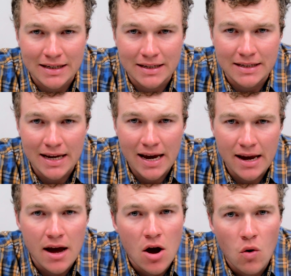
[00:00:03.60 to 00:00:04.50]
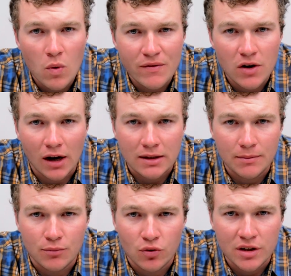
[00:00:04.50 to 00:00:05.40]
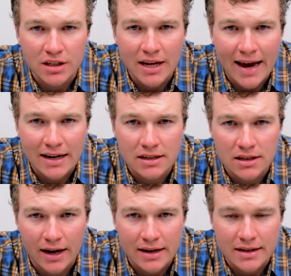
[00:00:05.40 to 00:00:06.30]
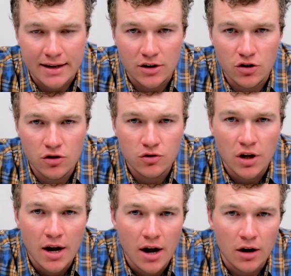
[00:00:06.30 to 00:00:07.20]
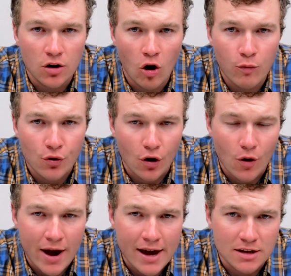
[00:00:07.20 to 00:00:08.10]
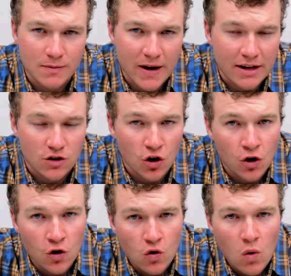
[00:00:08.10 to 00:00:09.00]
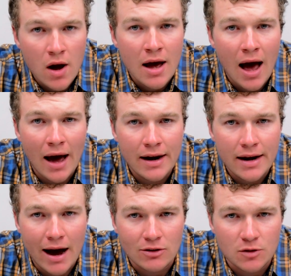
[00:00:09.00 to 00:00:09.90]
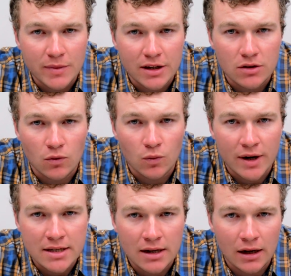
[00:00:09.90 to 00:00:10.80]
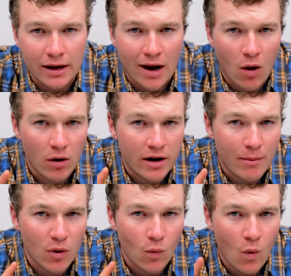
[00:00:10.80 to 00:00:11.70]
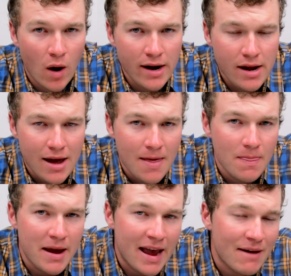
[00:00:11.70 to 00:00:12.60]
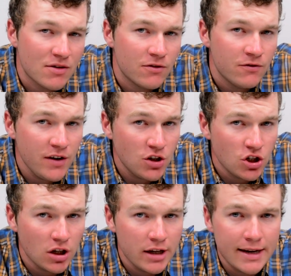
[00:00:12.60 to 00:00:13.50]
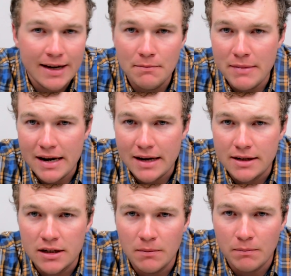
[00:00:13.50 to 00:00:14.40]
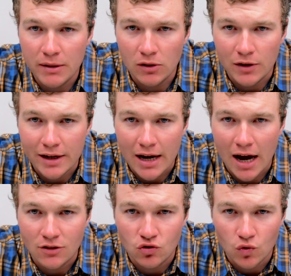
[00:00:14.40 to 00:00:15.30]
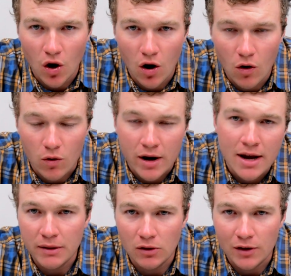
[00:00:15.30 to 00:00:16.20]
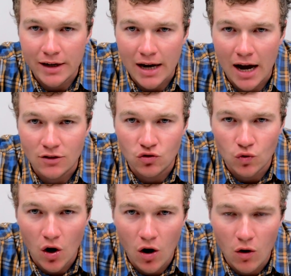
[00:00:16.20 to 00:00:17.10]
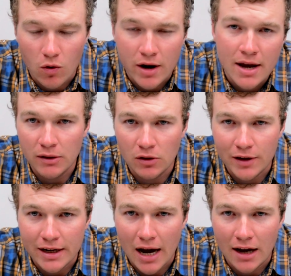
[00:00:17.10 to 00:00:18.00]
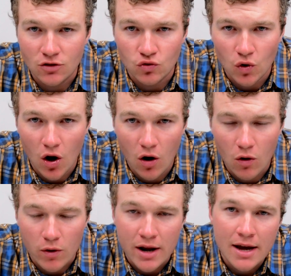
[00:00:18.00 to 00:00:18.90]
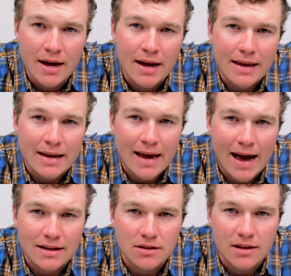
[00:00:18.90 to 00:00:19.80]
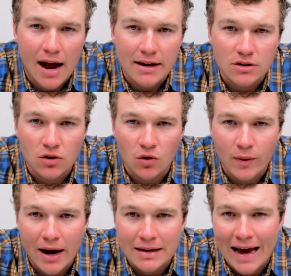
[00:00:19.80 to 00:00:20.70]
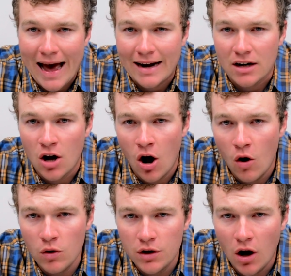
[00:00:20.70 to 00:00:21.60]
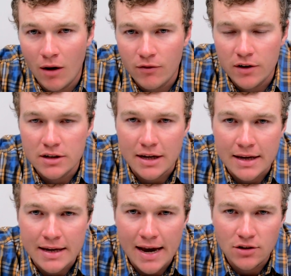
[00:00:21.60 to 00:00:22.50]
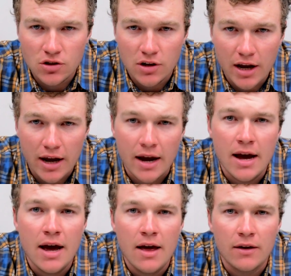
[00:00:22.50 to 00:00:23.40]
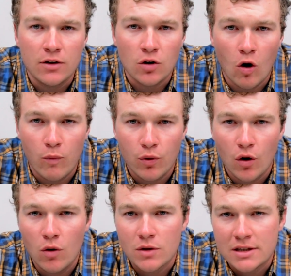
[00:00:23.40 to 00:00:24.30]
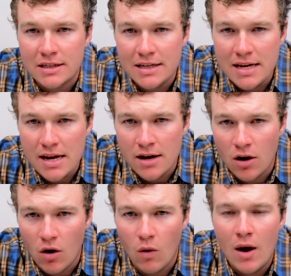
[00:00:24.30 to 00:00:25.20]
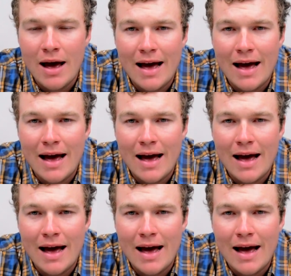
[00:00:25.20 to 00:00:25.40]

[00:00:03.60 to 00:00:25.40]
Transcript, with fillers: today we've got some pretty exciting news. GoPro has made two announcements recently. Number one, they have officially committed to building a drone, building a drone, building a drone. Yes, that is correct. At Code Conference yesterday, GoPro CEO